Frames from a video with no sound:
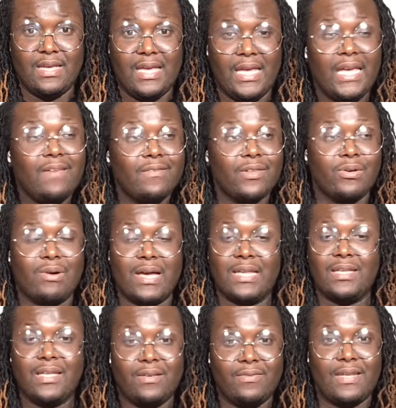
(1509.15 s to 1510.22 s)
Even though I
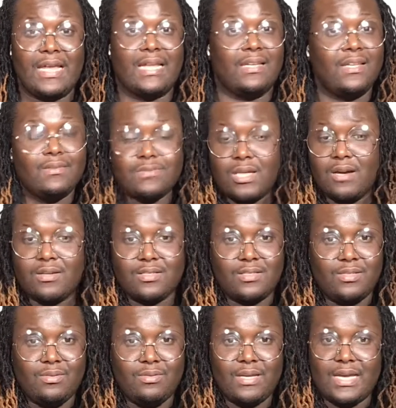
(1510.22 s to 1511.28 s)
love it, I love talking to
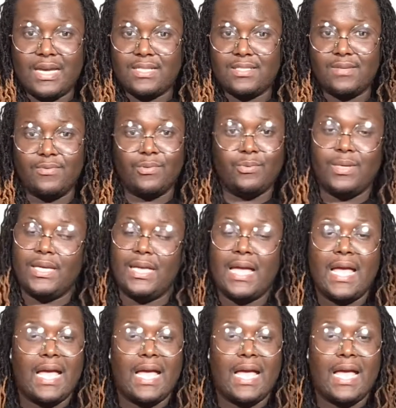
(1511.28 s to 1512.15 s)
you guys every week.